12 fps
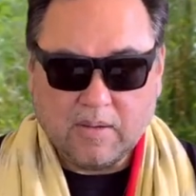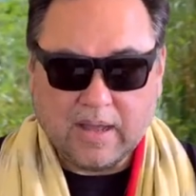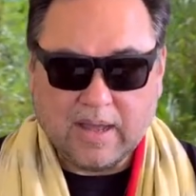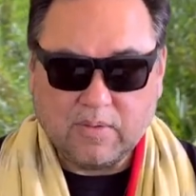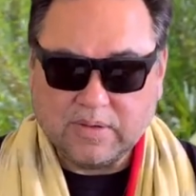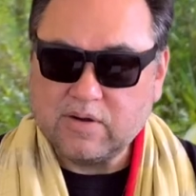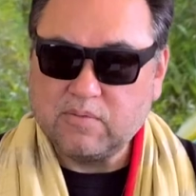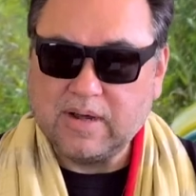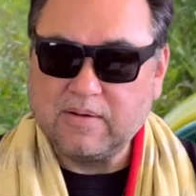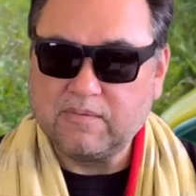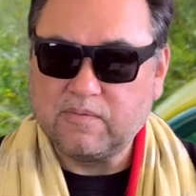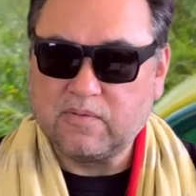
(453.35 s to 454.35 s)
Uh, we did a
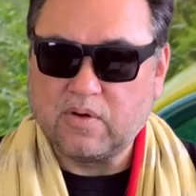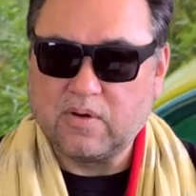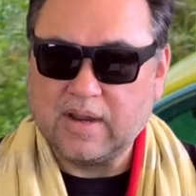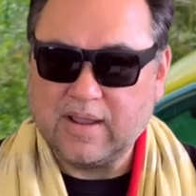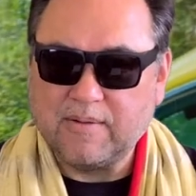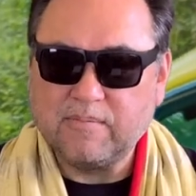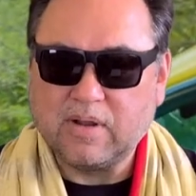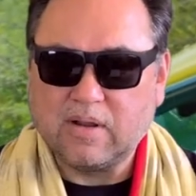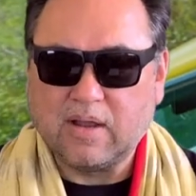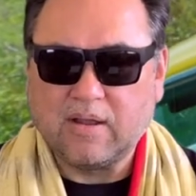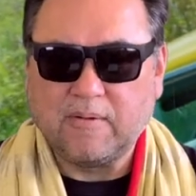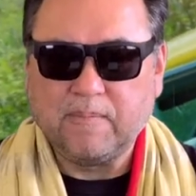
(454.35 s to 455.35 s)
reading for him
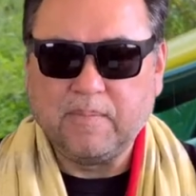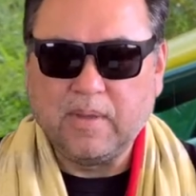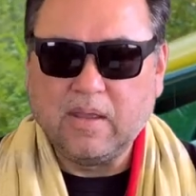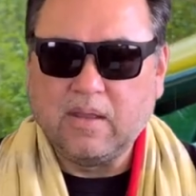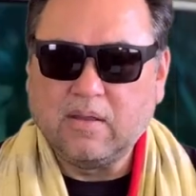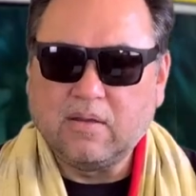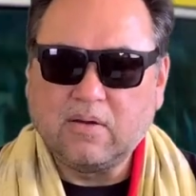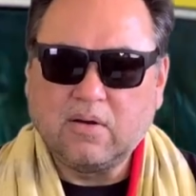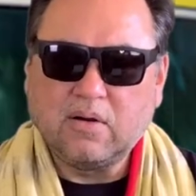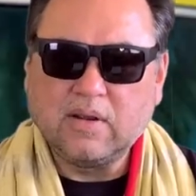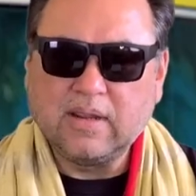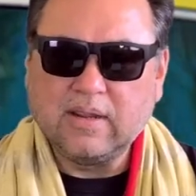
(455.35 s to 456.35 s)
um,
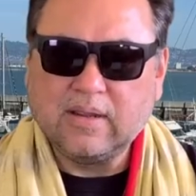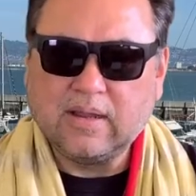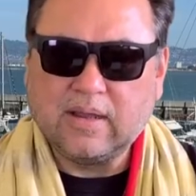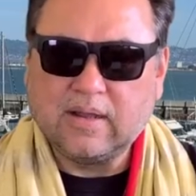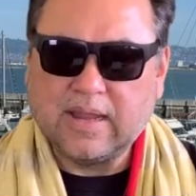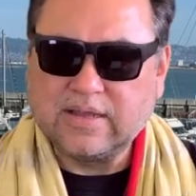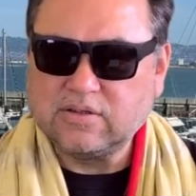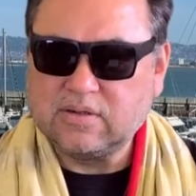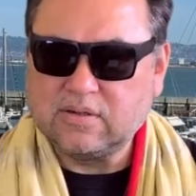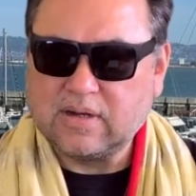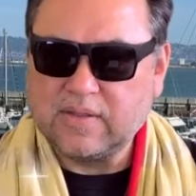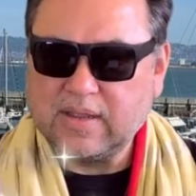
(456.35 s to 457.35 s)
early uh, last
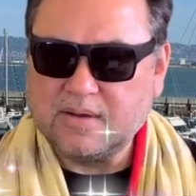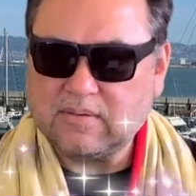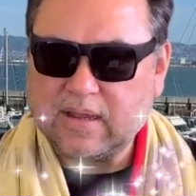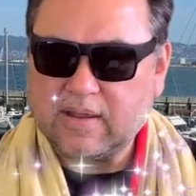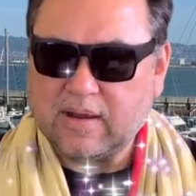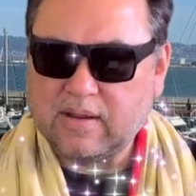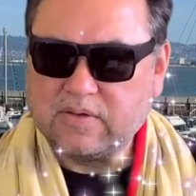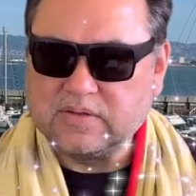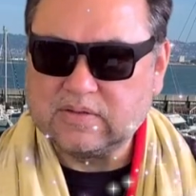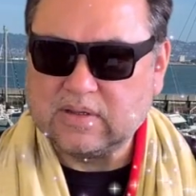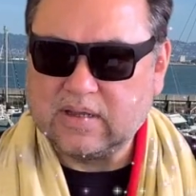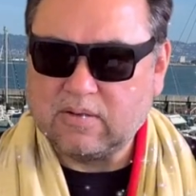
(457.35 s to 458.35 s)
year, I think, and it
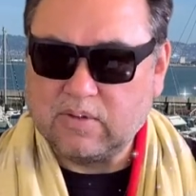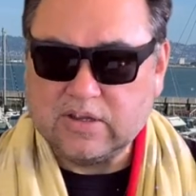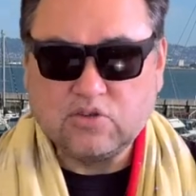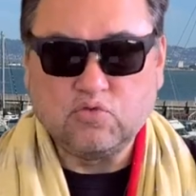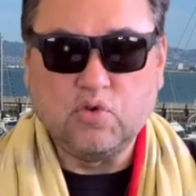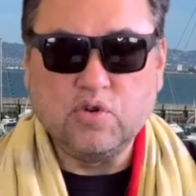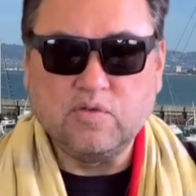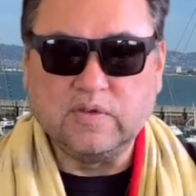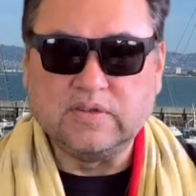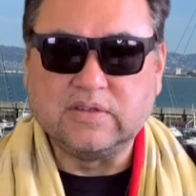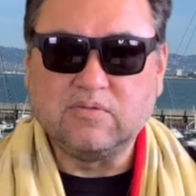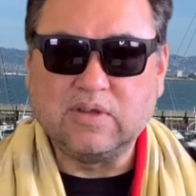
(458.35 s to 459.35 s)
was uh, we used
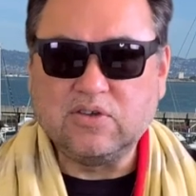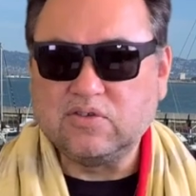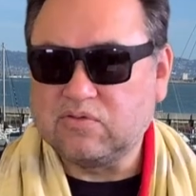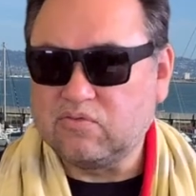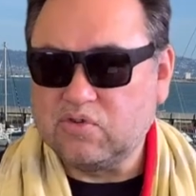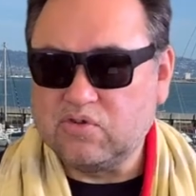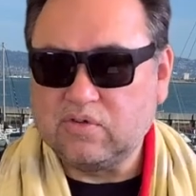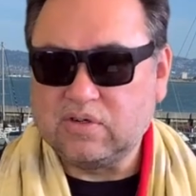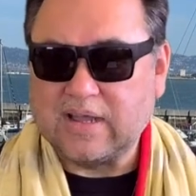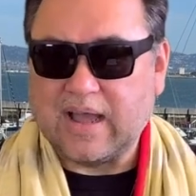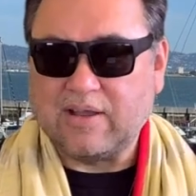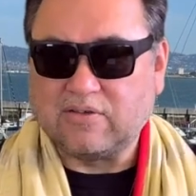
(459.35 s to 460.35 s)
runes, we used rune
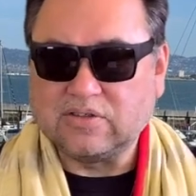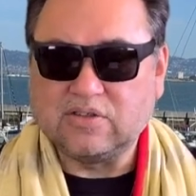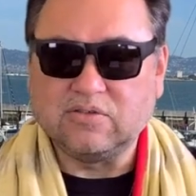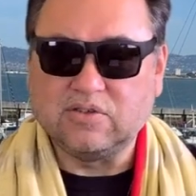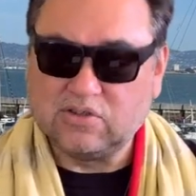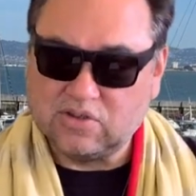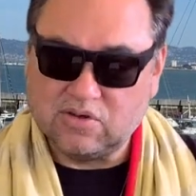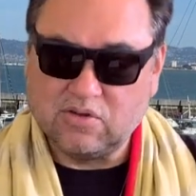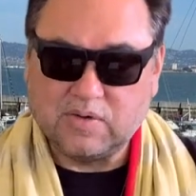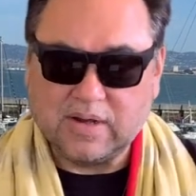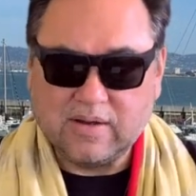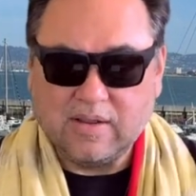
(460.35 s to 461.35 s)
tiles to, to do the
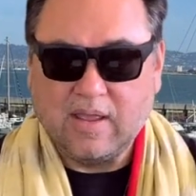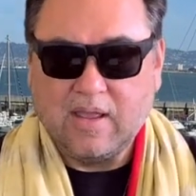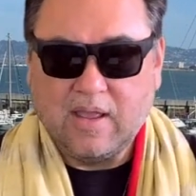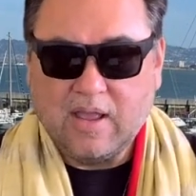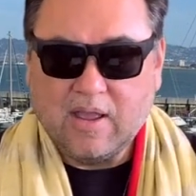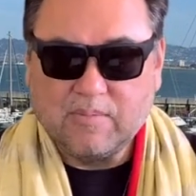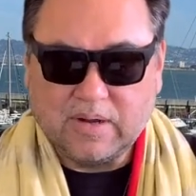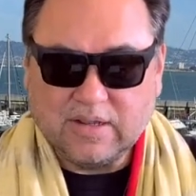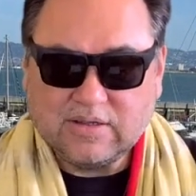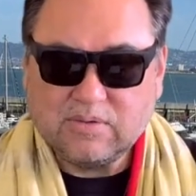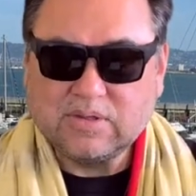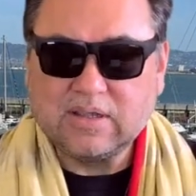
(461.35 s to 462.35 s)
reading. But
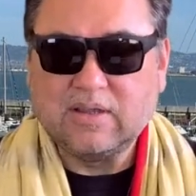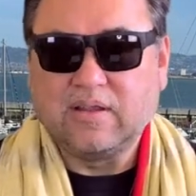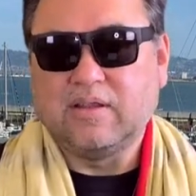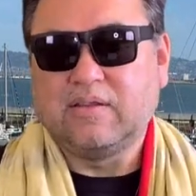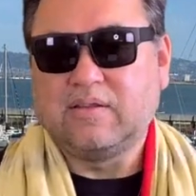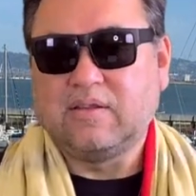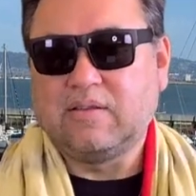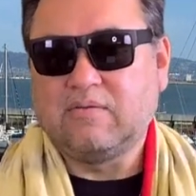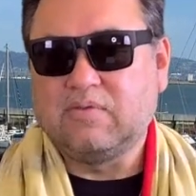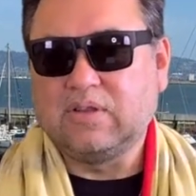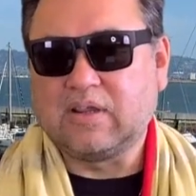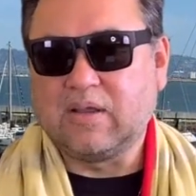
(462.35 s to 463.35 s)
let's see what the
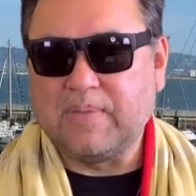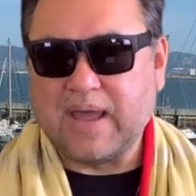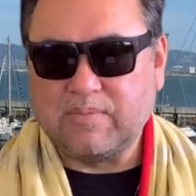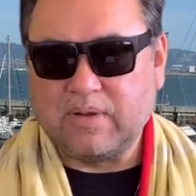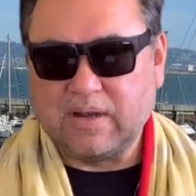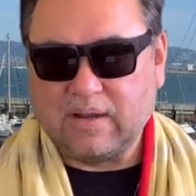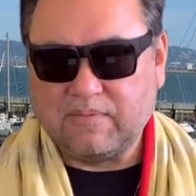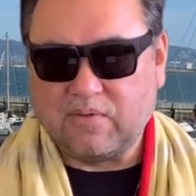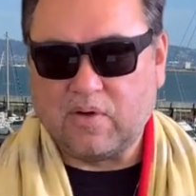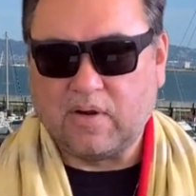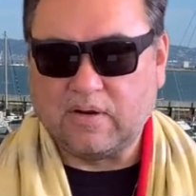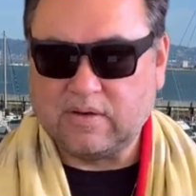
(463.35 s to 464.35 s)
what the compatibility
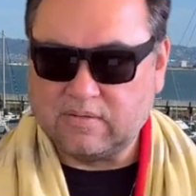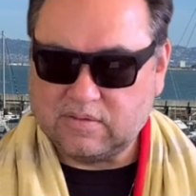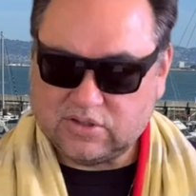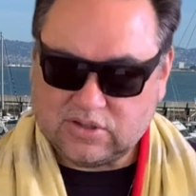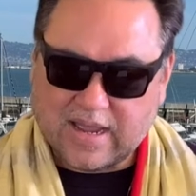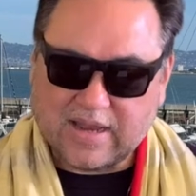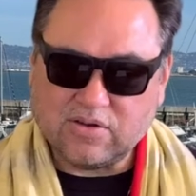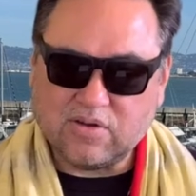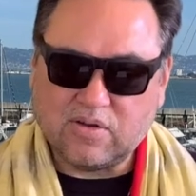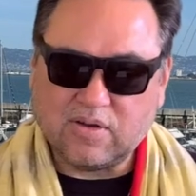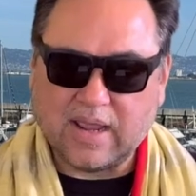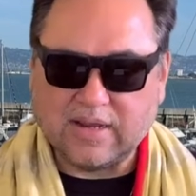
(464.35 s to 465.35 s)
for
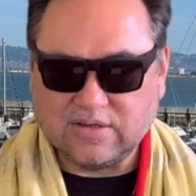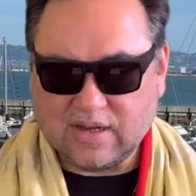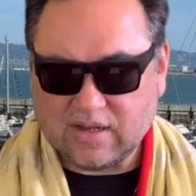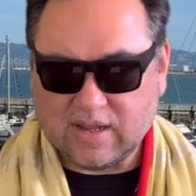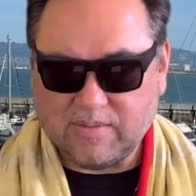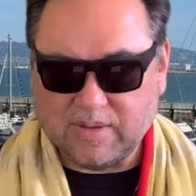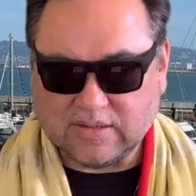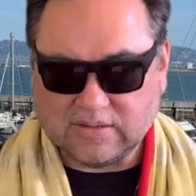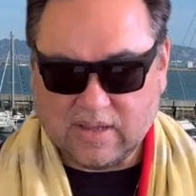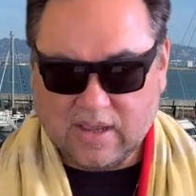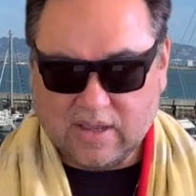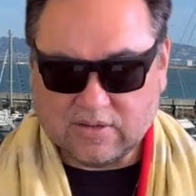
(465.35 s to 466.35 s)
Chanyeol and Jennie Kim is.
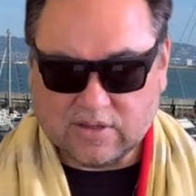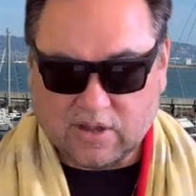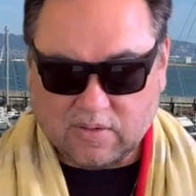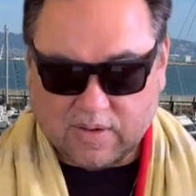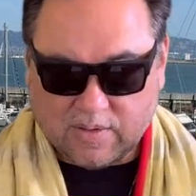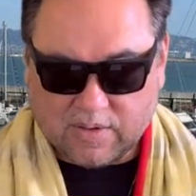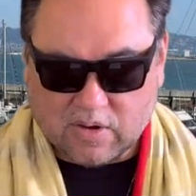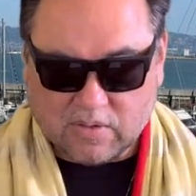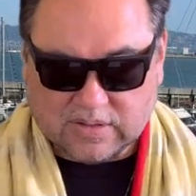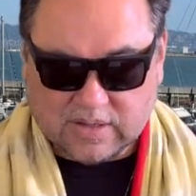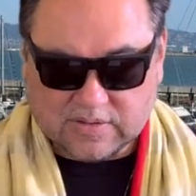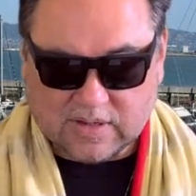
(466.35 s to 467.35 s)
So here we go.
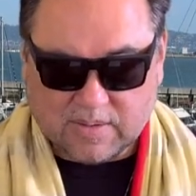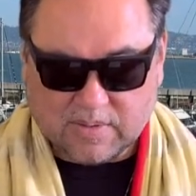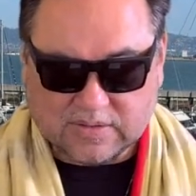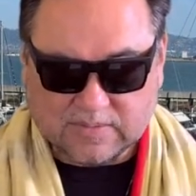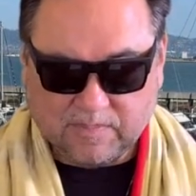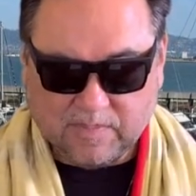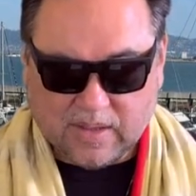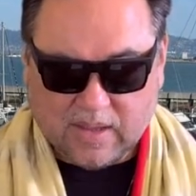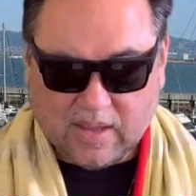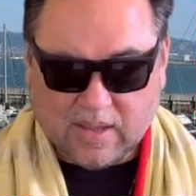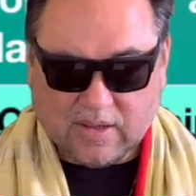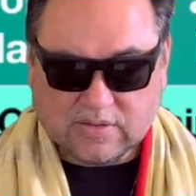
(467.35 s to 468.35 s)
Here's the numbers.
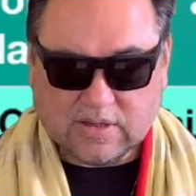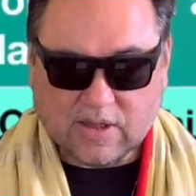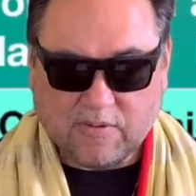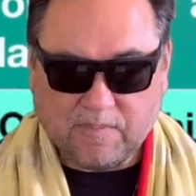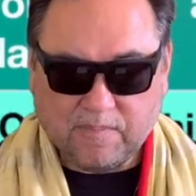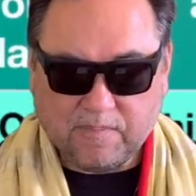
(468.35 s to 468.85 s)
So